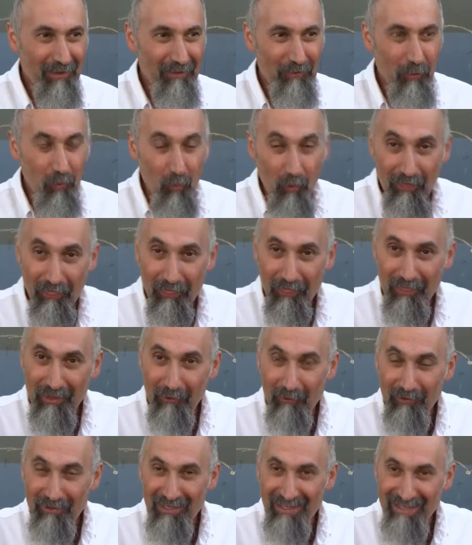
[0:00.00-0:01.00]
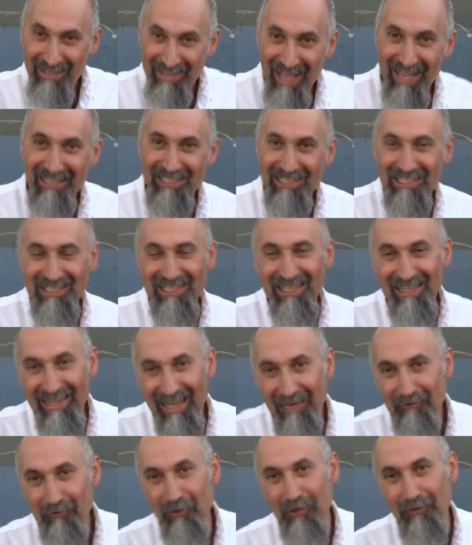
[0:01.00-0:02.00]
the one the, the, next
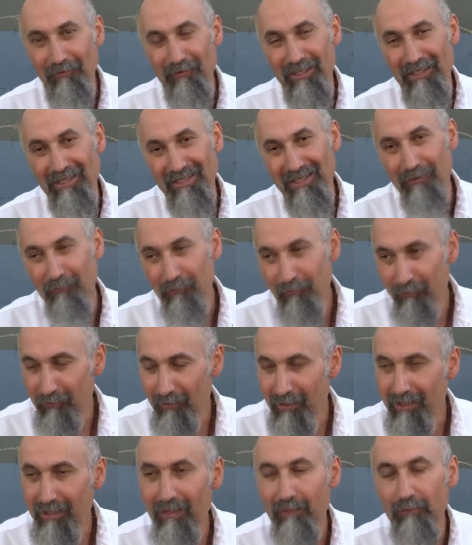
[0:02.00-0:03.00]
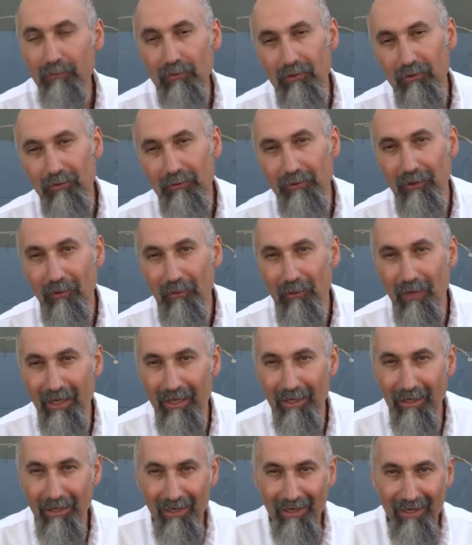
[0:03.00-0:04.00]
level of this that really blew me
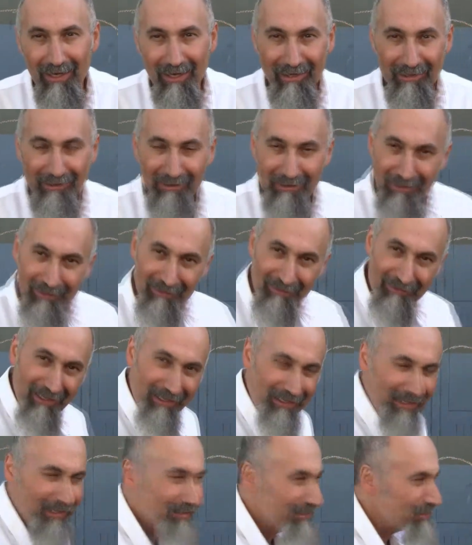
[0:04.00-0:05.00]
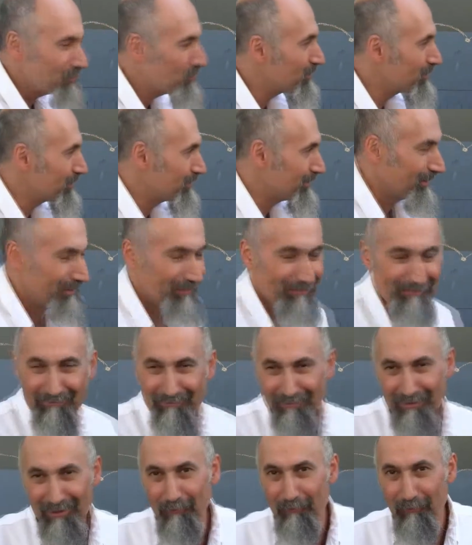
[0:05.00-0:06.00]
away and uh, again this was a,
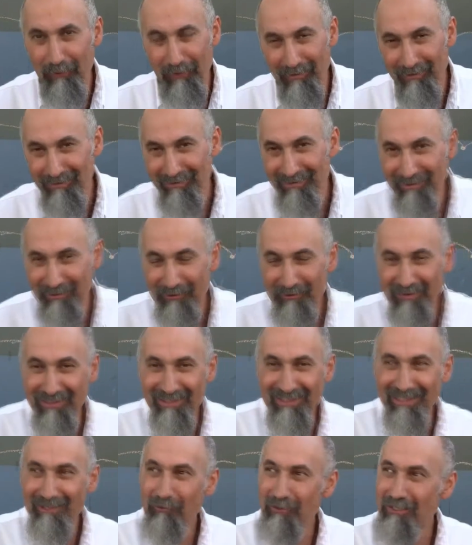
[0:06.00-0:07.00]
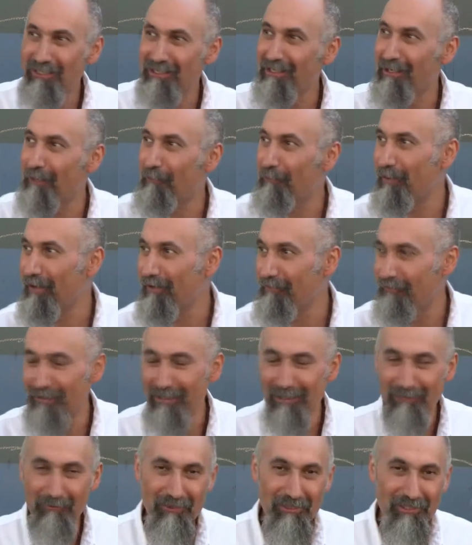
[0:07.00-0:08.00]
uh, a, you know it wasn't an
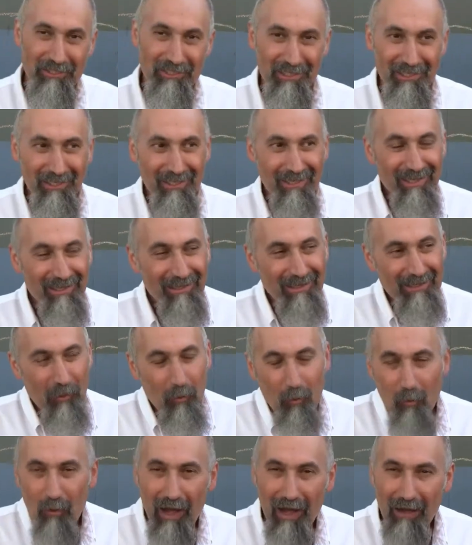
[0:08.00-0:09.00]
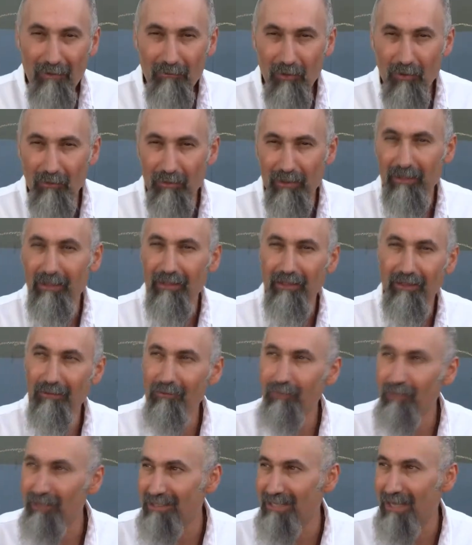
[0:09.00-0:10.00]
epiphany it was just like a wow moment like
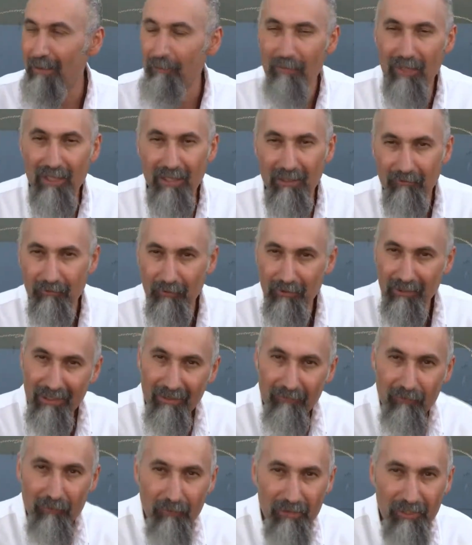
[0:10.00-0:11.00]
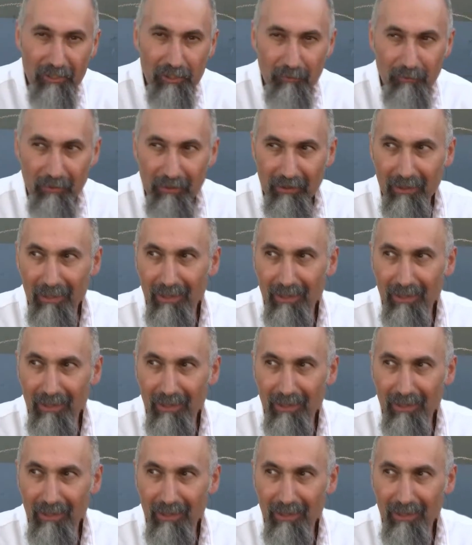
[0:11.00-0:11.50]
what does that mean if we never reach b